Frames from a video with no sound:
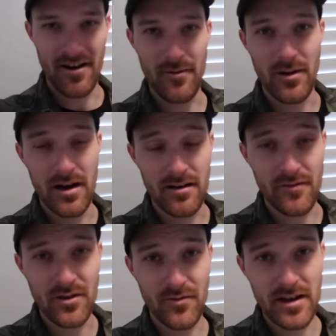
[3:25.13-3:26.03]
All right, well,
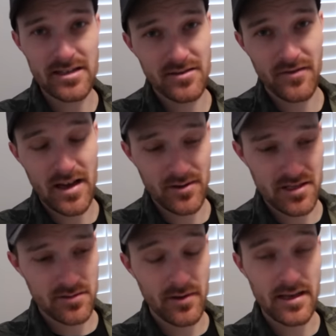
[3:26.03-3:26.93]
if you're friends and family,
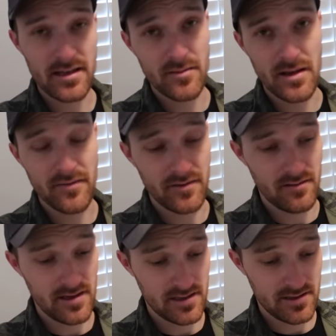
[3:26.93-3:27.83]
she's breaking in the bed for
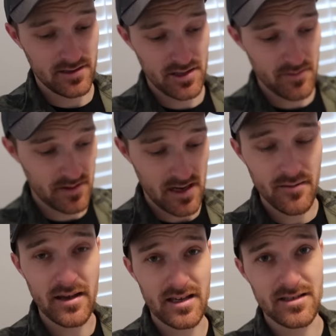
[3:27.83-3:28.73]
you guys. She's jumping on
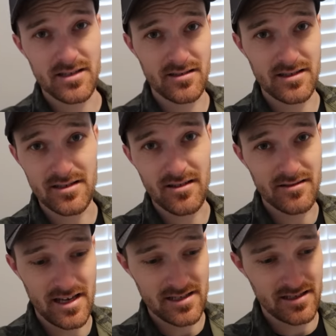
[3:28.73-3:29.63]
it, making sure it's all
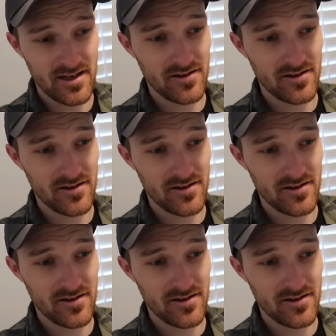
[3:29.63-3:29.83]
nice and